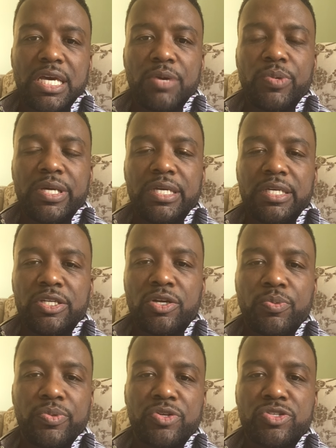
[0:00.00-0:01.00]
And
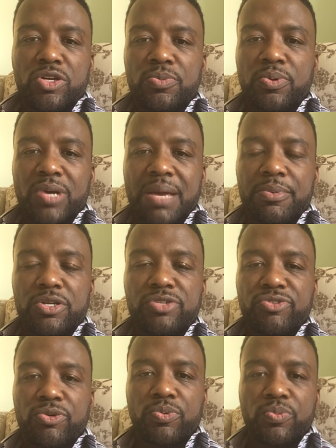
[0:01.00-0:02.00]
there's certain parameters
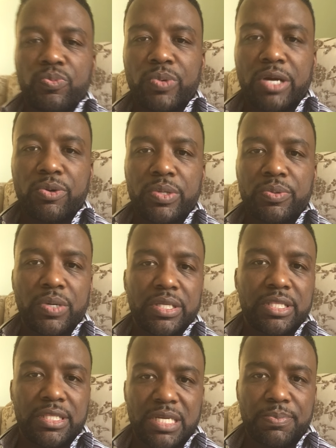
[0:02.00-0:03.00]
for where we
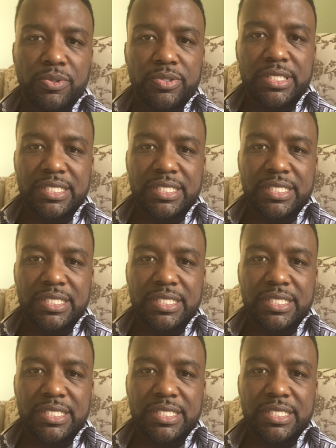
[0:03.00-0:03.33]
want the nipple to